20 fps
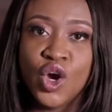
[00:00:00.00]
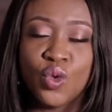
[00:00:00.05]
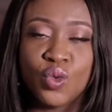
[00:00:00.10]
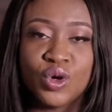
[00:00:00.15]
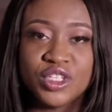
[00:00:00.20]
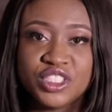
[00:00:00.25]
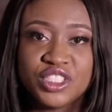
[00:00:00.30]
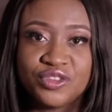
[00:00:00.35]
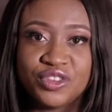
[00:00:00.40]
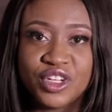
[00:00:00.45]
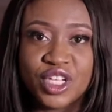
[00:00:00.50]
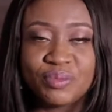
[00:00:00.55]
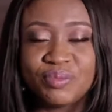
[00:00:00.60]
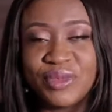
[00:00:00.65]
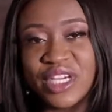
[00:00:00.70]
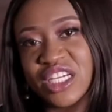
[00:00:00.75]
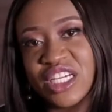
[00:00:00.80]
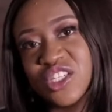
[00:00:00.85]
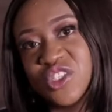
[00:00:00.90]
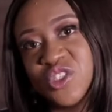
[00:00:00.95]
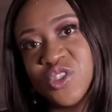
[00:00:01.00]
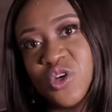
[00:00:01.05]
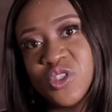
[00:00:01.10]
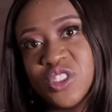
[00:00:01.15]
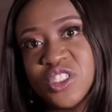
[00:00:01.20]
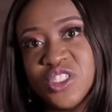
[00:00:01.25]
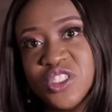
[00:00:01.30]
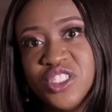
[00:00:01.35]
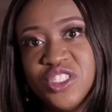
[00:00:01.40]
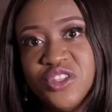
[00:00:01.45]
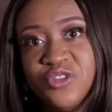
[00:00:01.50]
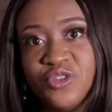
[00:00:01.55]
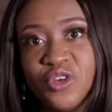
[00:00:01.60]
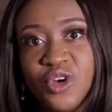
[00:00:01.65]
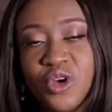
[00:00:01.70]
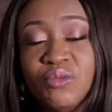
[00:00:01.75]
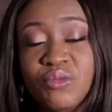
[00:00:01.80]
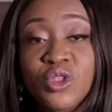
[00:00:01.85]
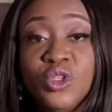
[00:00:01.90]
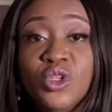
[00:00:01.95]
We're a development consultancy
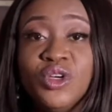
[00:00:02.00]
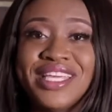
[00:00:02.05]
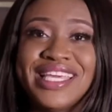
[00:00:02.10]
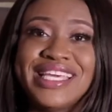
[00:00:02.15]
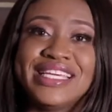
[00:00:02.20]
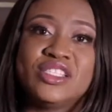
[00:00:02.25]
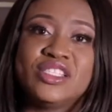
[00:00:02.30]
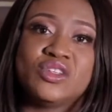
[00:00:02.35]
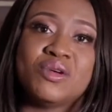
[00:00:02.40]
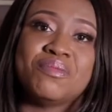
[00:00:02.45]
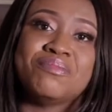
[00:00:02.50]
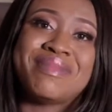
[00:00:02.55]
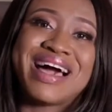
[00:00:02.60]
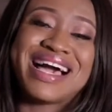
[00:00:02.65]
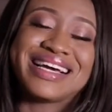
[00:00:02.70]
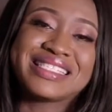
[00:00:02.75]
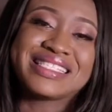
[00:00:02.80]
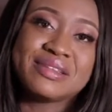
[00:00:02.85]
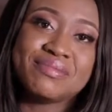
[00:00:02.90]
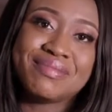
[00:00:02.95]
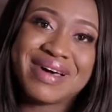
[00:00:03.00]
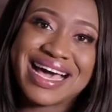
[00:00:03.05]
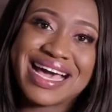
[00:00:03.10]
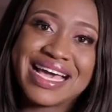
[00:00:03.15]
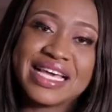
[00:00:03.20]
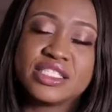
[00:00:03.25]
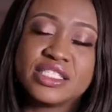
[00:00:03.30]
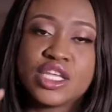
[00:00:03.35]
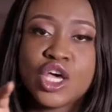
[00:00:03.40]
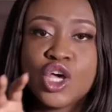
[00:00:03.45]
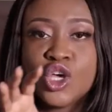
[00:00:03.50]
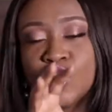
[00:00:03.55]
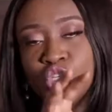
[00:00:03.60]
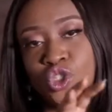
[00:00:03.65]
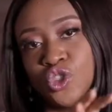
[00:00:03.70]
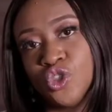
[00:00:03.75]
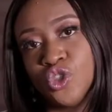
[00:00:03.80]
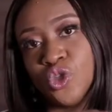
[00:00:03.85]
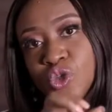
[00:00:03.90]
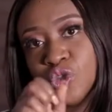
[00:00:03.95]
firm looking to maximize
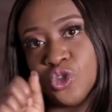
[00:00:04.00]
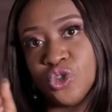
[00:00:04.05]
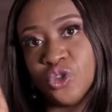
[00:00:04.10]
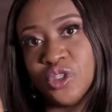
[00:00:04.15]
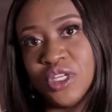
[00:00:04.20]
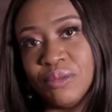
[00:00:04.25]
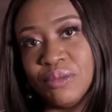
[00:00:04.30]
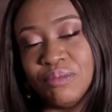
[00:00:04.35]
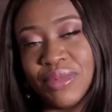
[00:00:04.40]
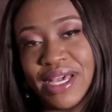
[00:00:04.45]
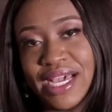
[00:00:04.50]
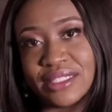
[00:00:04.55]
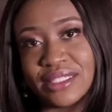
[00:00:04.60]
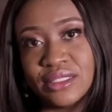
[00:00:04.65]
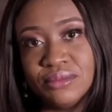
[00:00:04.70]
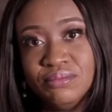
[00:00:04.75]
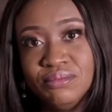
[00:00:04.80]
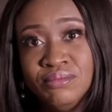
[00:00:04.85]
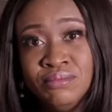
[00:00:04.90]
social impact.